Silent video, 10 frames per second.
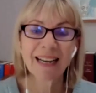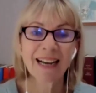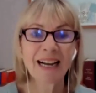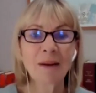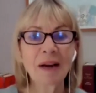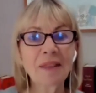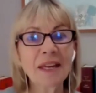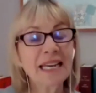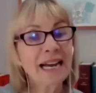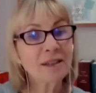um, and then
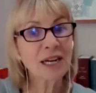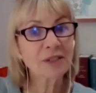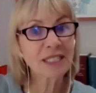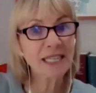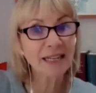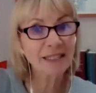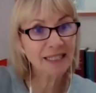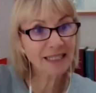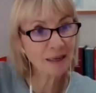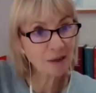he held out his hand and
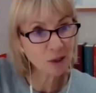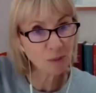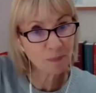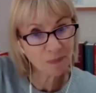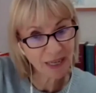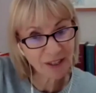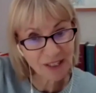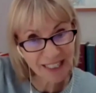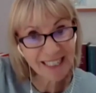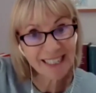he said because can you
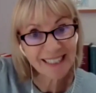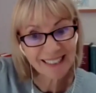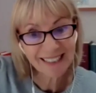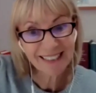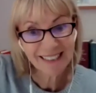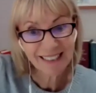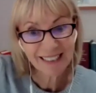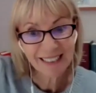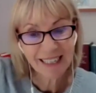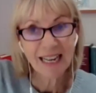see
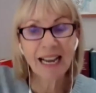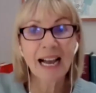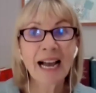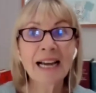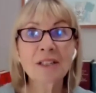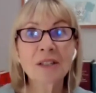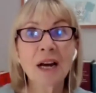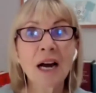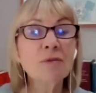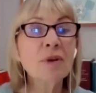and
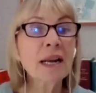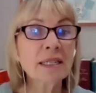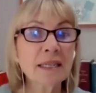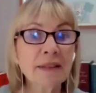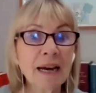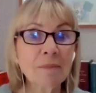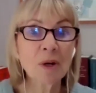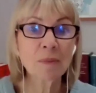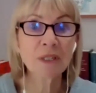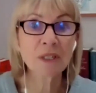i realized at that
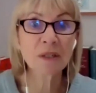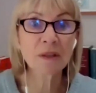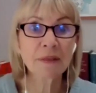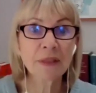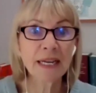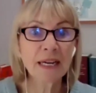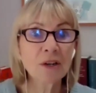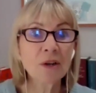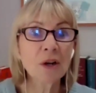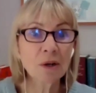moment that they had
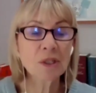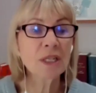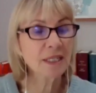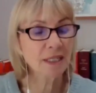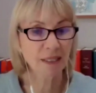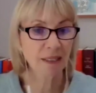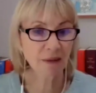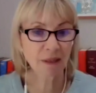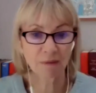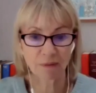noticed
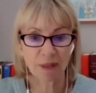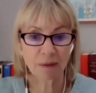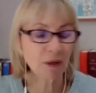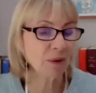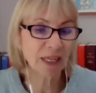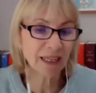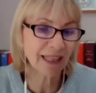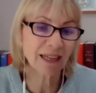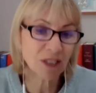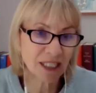that, you know he,
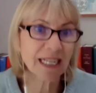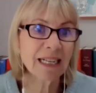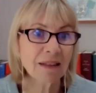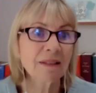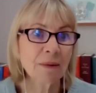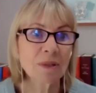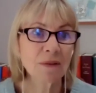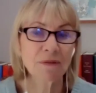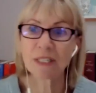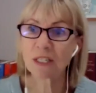they could see that there was
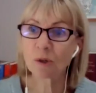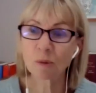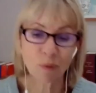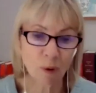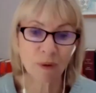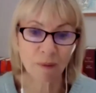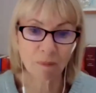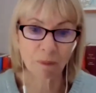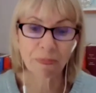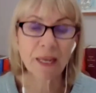a physical problem
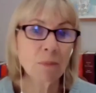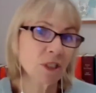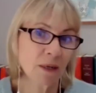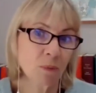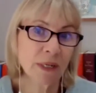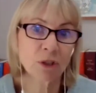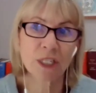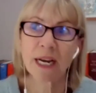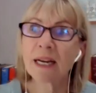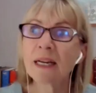he was in a
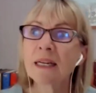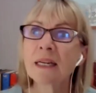wheelchair